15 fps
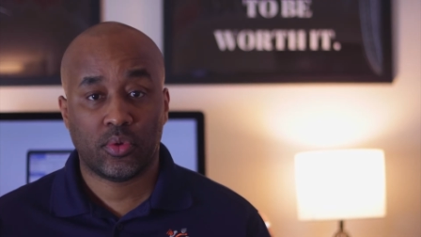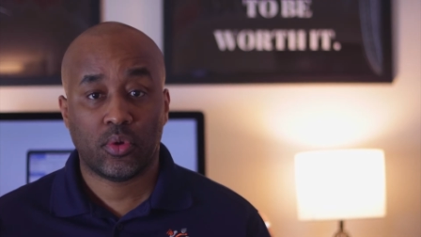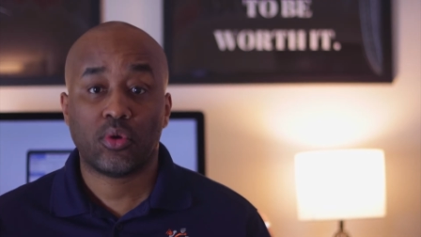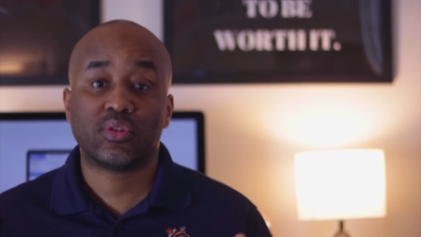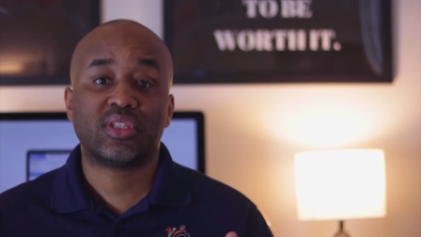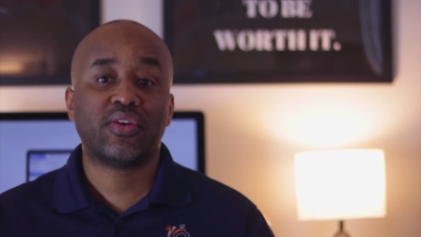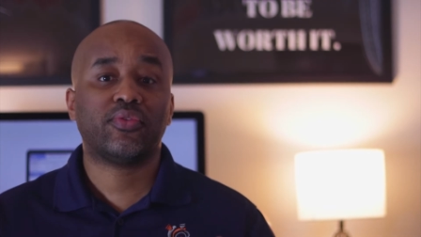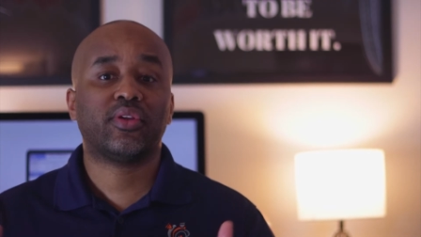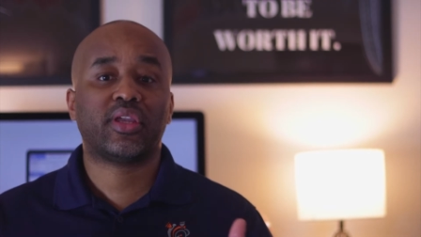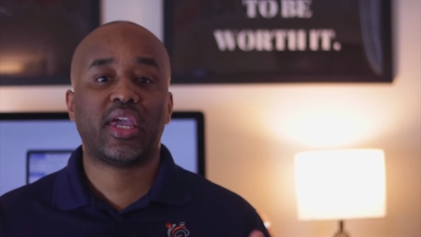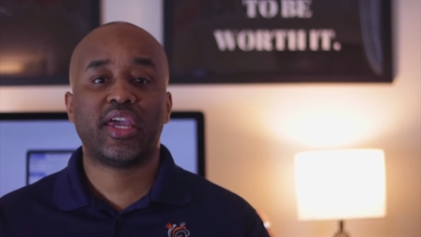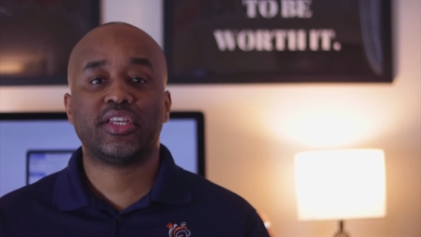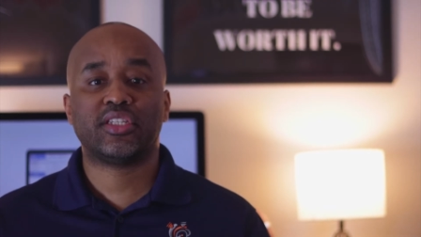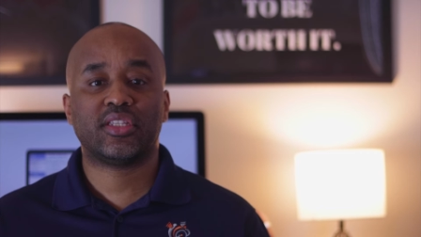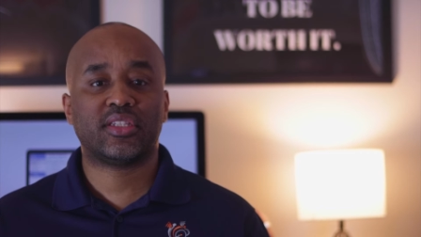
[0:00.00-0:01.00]
On several
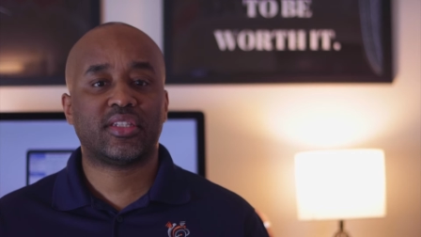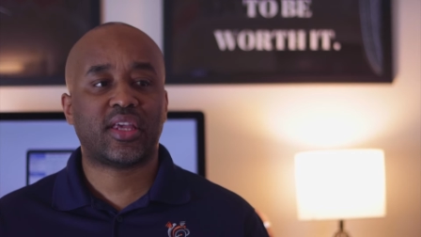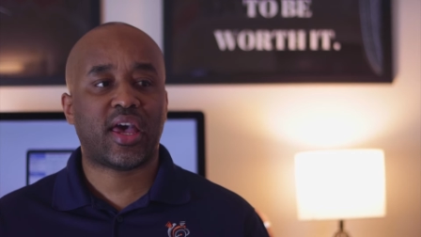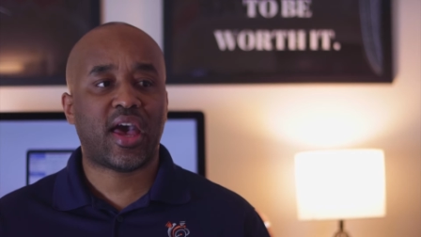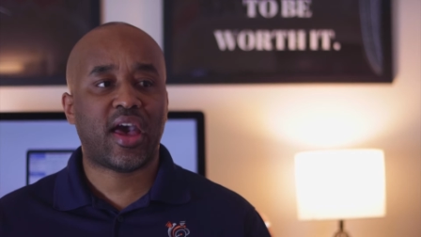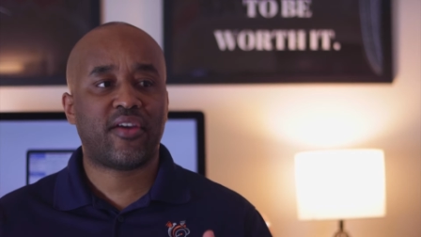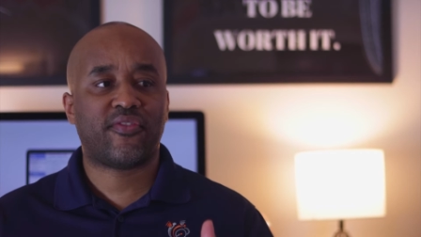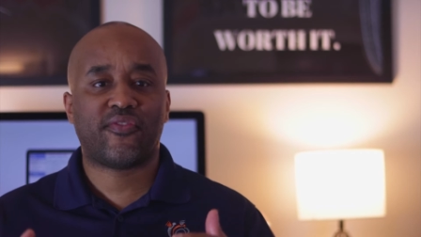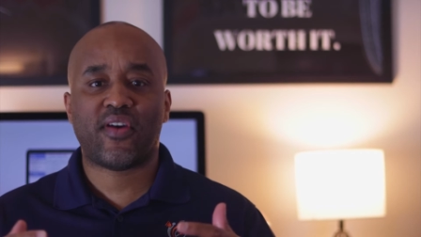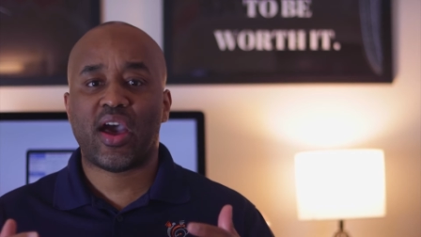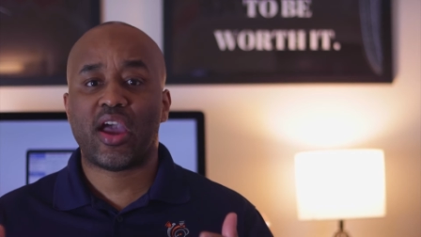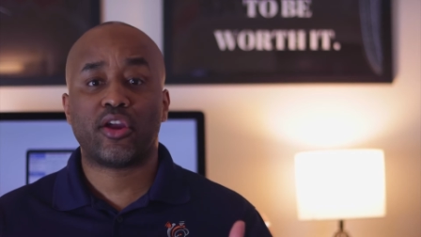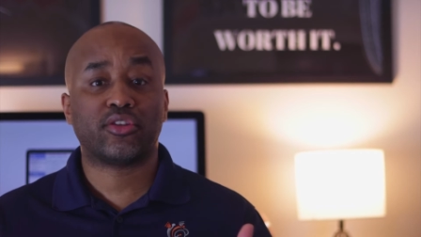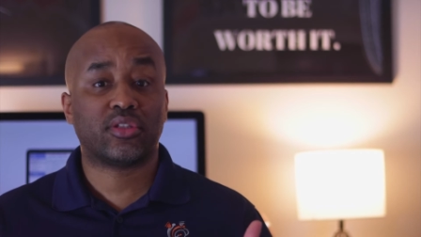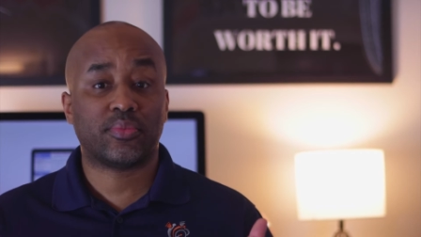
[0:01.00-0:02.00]
occasions, I
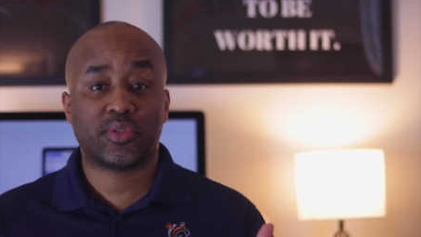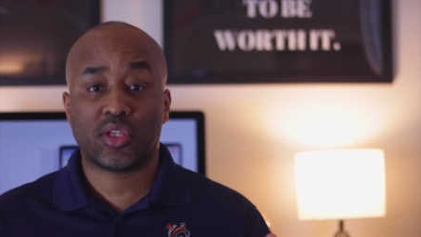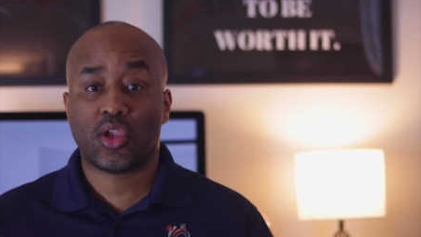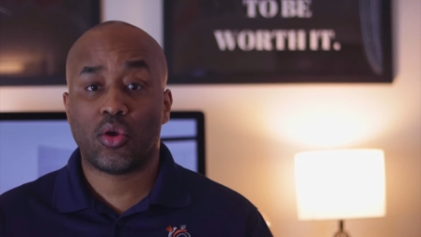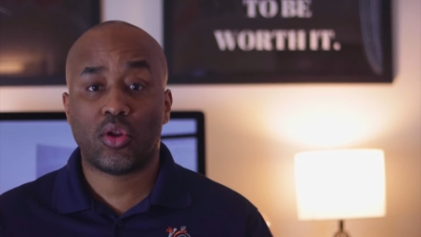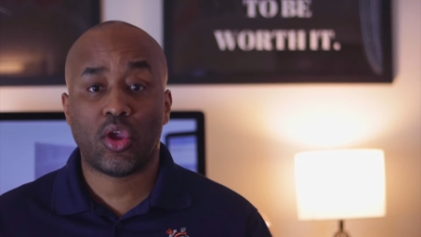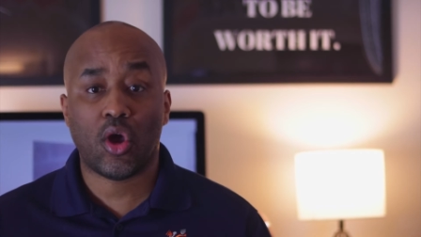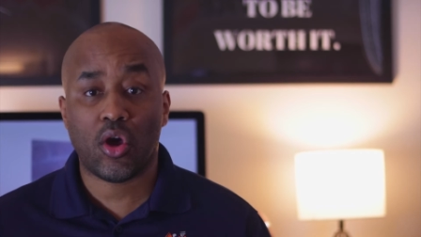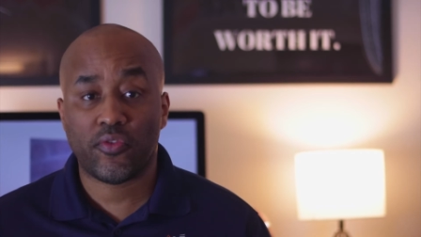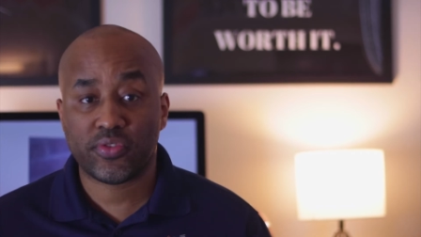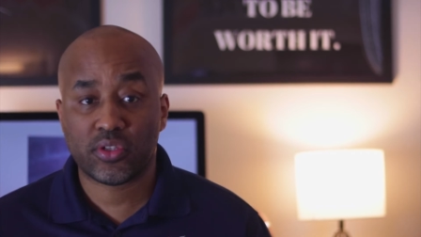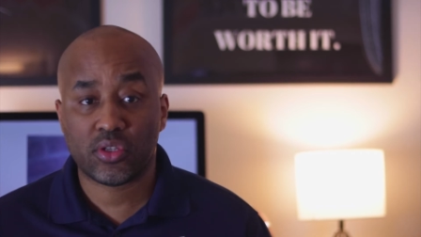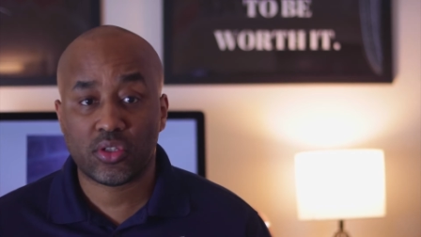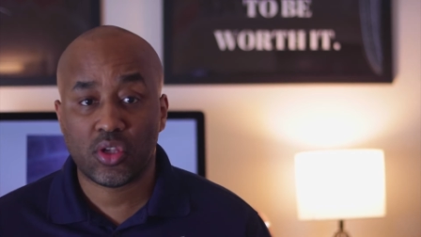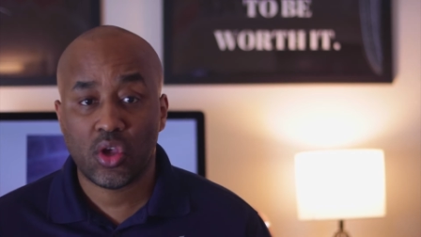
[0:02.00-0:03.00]
fired some security
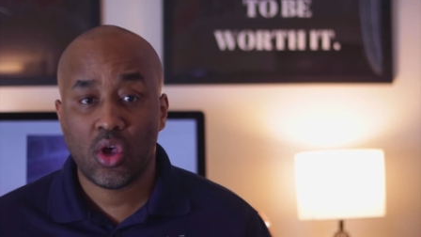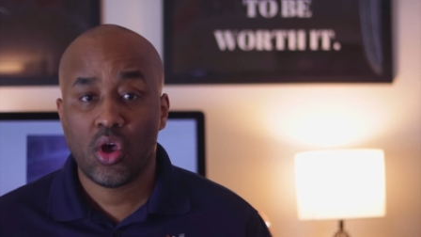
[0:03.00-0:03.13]
officers